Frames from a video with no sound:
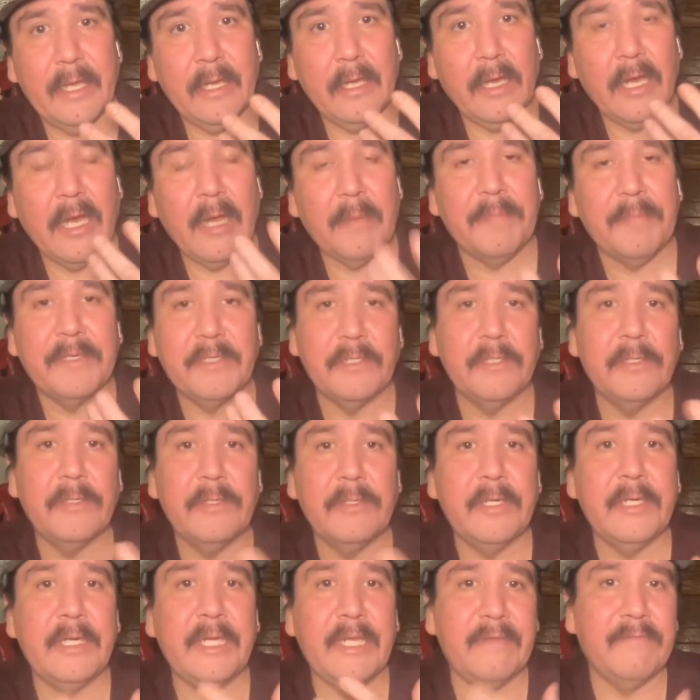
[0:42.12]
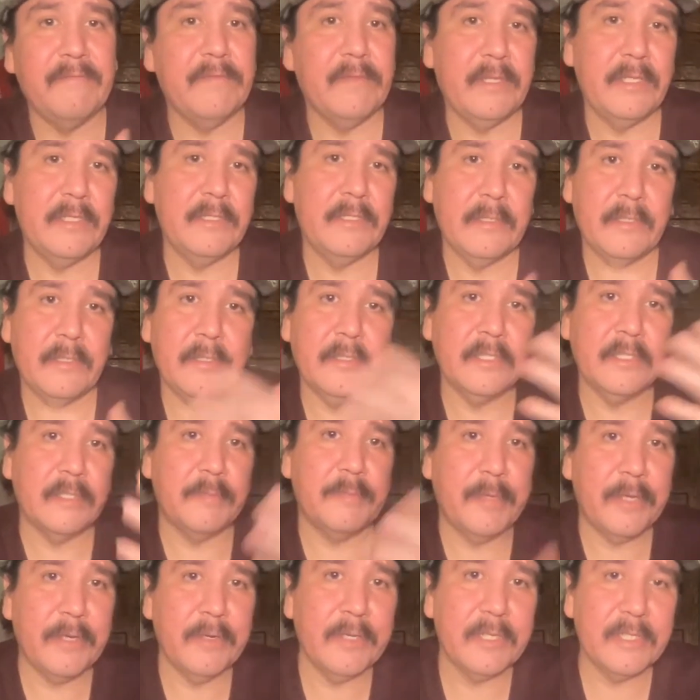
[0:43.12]
opportunity for these little
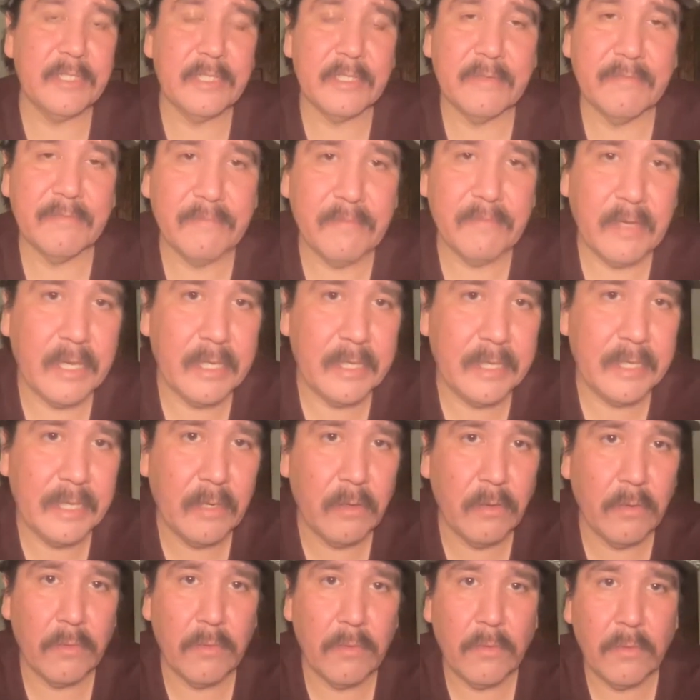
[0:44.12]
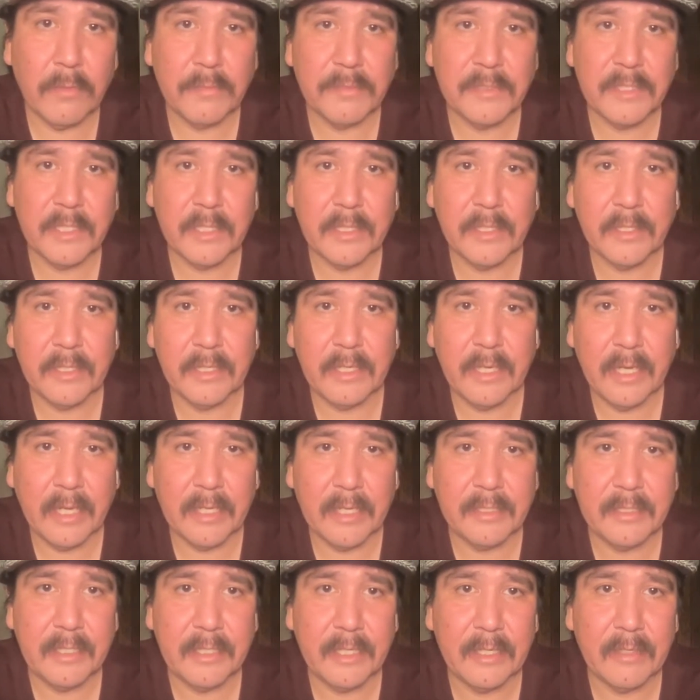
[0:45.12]
spirits to finally go home to the good
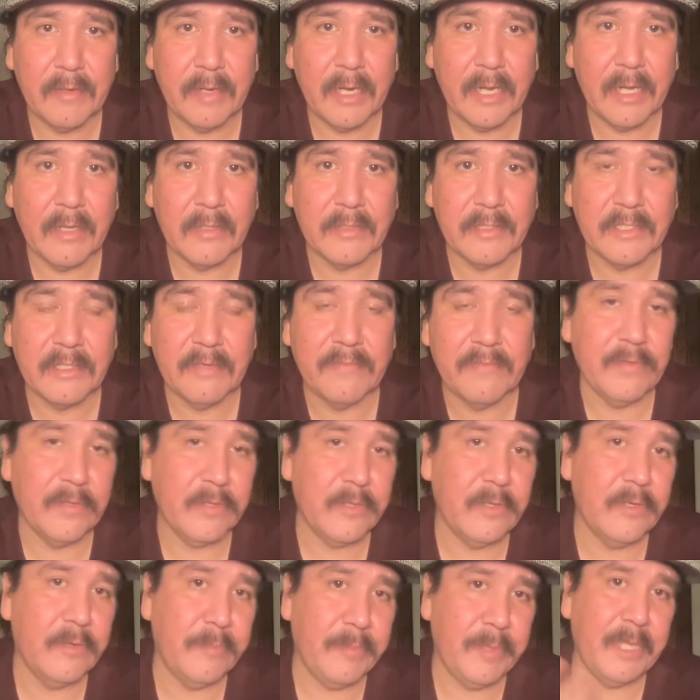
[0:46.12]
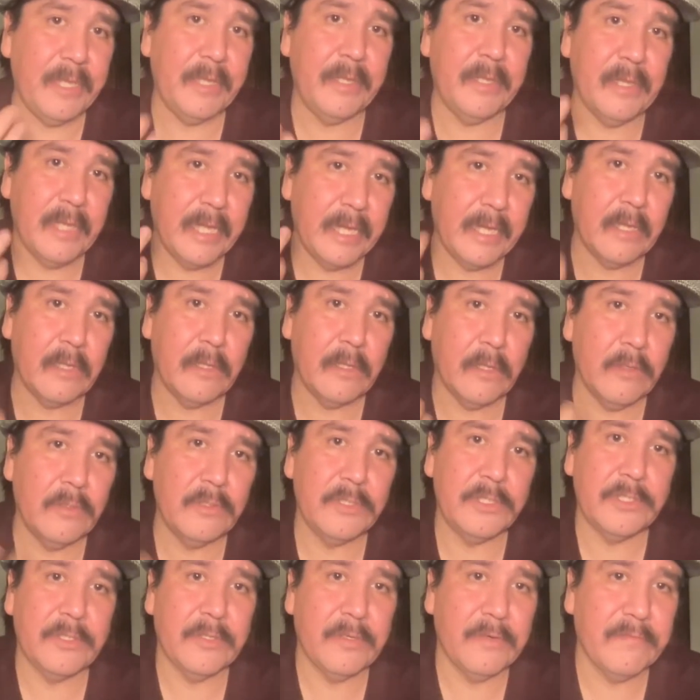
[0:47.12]
hunting grounds, and for there to be like
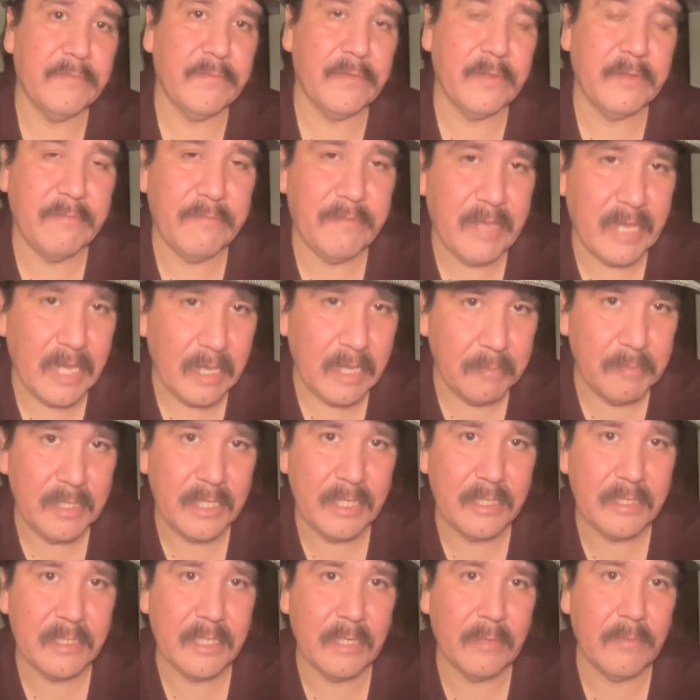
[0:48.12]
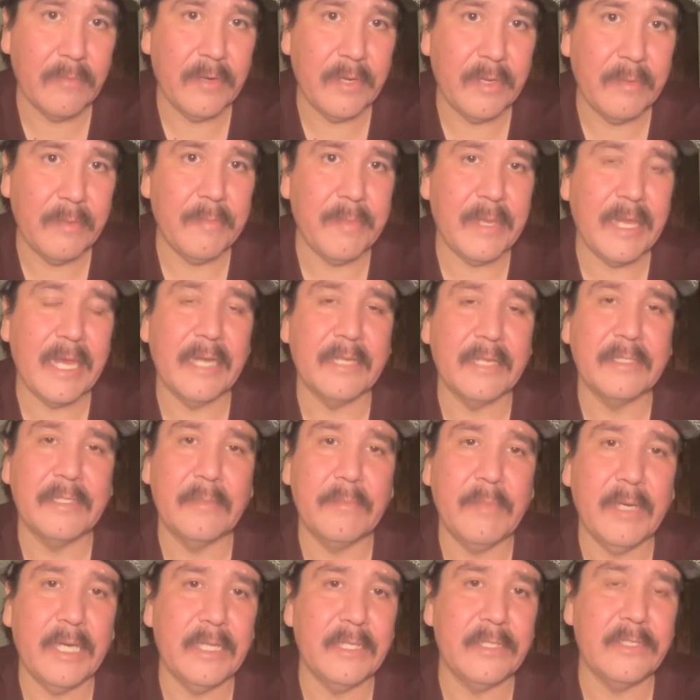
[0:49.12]
closure for the families that were
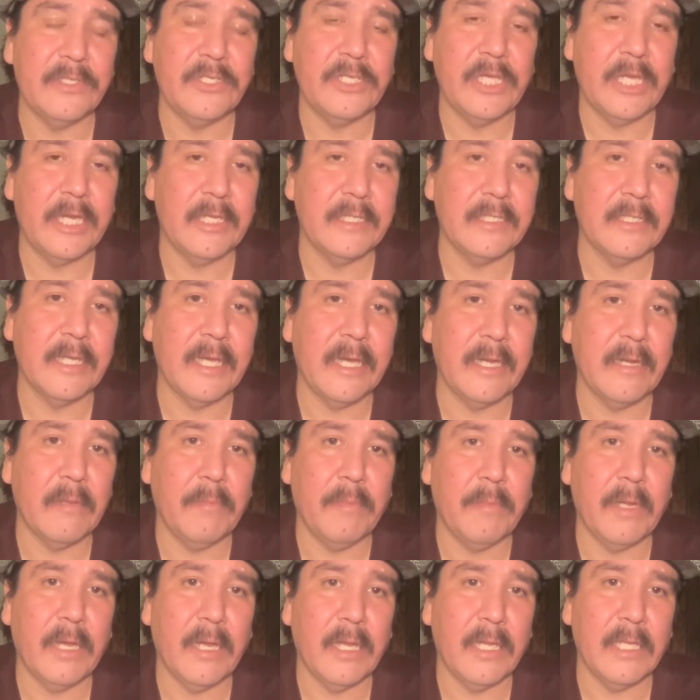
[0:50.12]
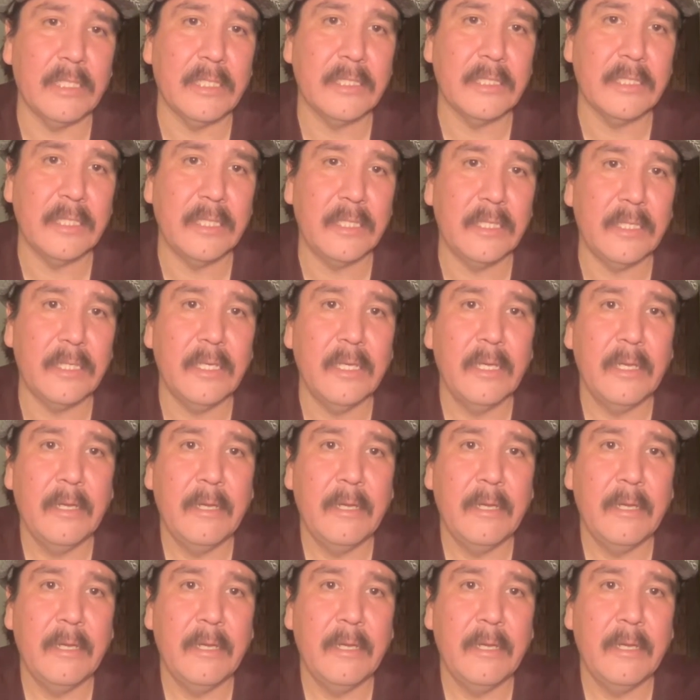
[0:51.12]
impacted by this genocidal policy.